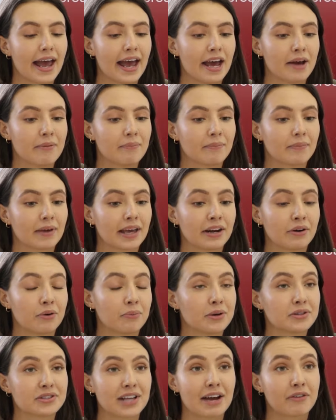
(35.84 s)
um, in
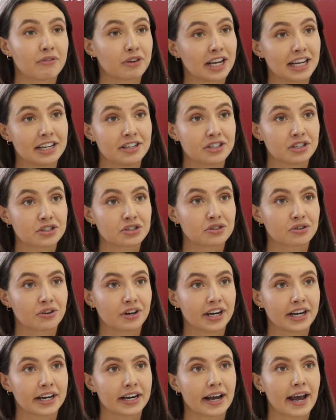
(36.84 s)
almost every
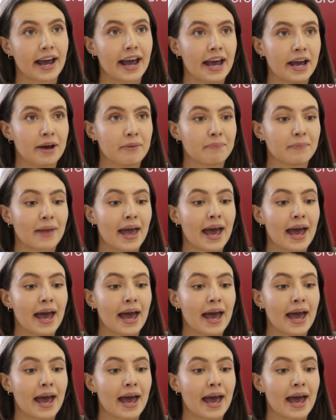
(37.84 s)
industry um,